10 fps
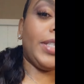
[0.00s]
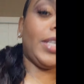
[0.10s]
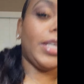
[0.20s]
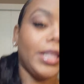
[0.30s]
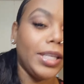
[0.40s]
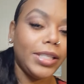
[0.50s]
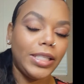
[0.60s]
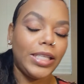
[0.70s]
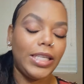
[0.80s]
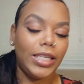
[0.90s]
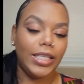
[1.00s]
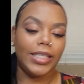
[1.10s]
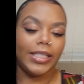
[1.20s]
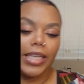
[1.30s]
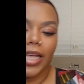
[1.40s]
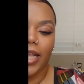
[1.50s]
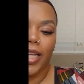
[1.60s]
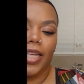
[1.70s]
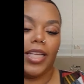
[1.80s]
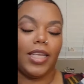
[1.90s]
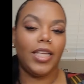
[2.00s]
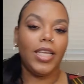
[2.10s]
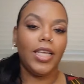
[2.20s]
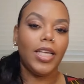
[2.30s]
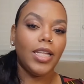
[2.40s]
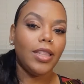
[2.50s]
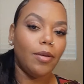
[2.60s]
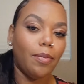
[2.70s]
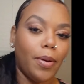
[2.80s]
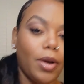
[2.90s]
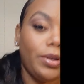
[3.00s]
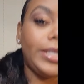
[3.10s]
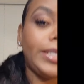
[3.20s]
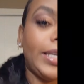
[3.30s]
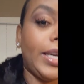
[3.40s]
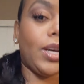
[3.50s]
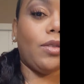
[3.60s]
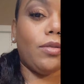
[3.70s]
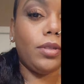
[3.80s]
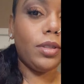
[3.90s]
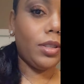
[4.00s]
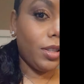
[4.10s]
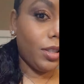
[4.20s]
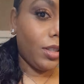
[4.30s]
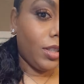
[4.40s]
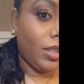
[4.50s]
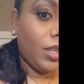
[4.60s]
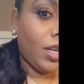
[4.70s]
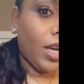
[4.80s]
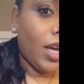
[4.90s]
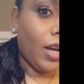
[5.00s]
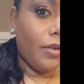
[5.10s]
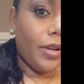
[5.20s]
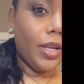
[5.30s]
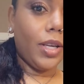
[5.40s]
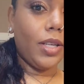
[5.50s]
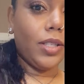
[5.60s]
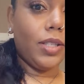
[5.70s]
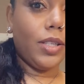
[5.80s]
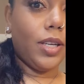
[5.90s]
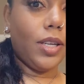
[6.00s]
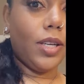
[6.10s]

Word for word: I said, this is the ponytail, how it